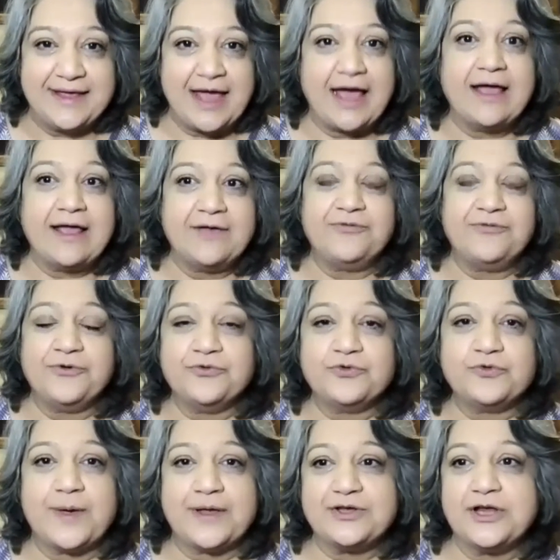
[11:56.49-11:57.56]
Yeah, if you
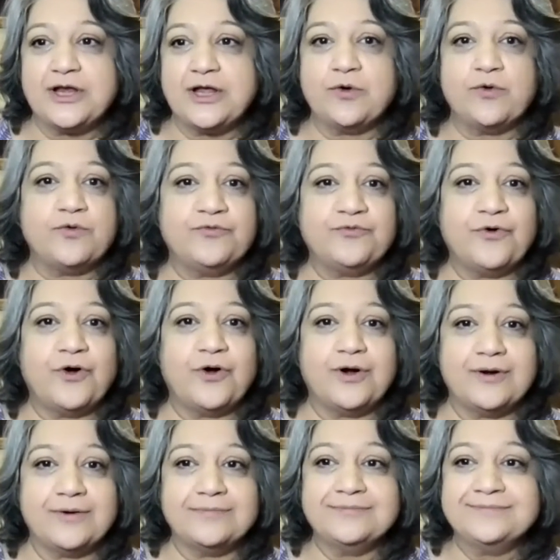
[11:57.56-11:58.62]
especially go
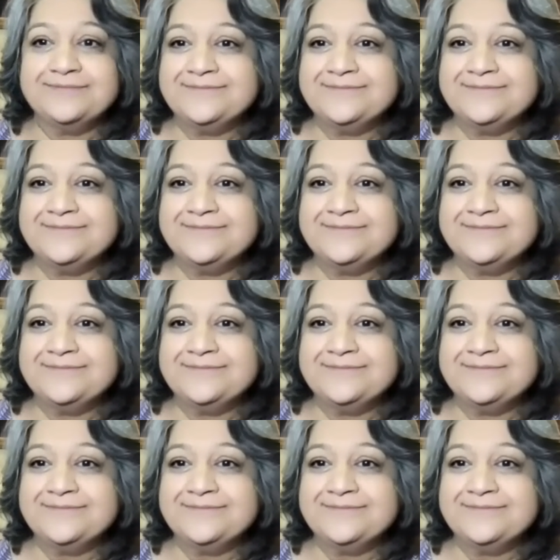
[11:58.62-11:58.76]
for